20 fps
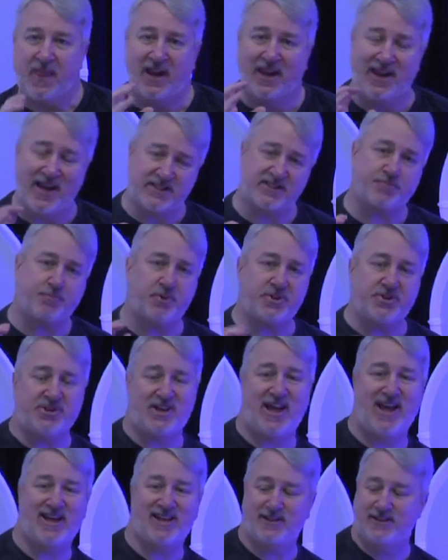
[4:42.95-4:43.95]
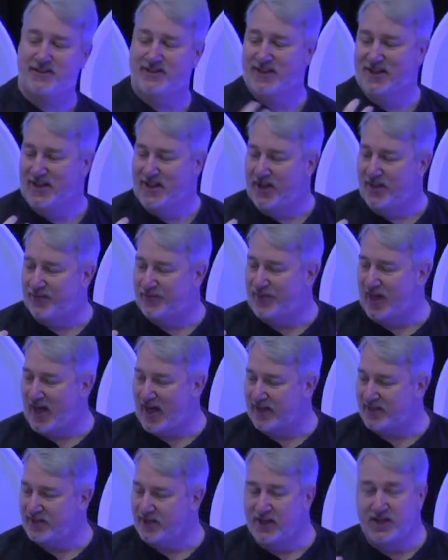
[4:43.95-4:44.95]
Let's pretend
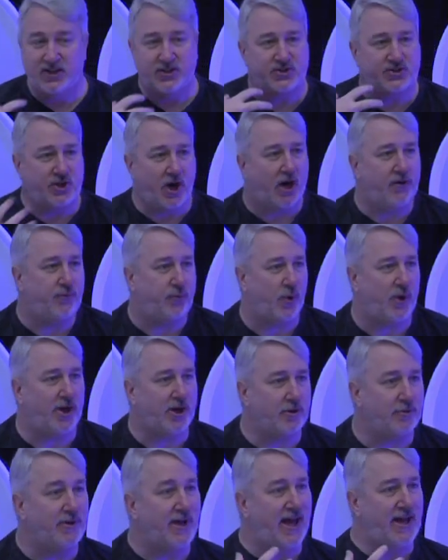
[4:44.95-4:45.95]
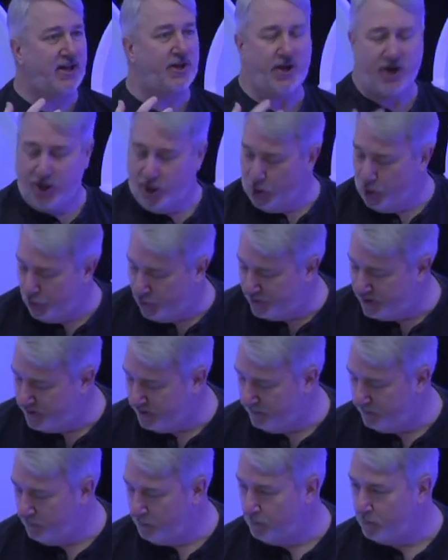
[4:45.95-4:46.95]
that software and code
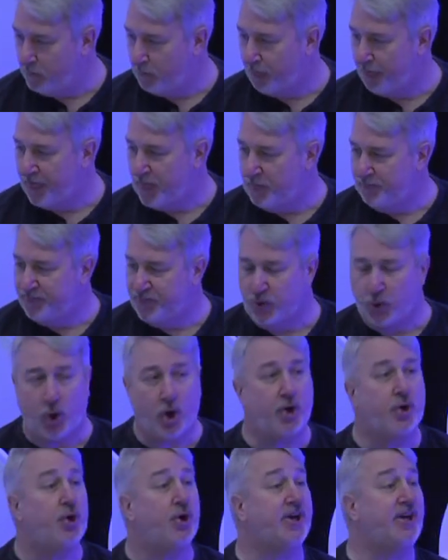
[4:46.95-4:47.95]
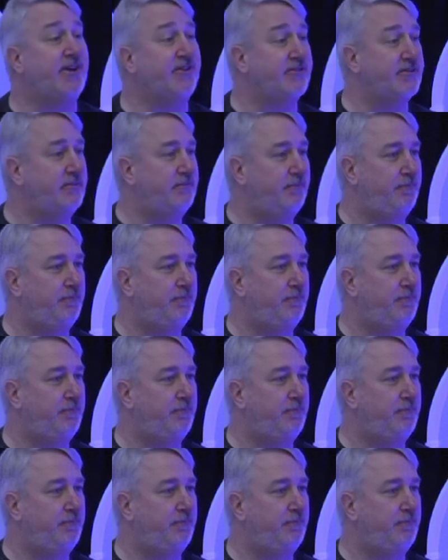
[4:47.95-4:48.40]
are cookies.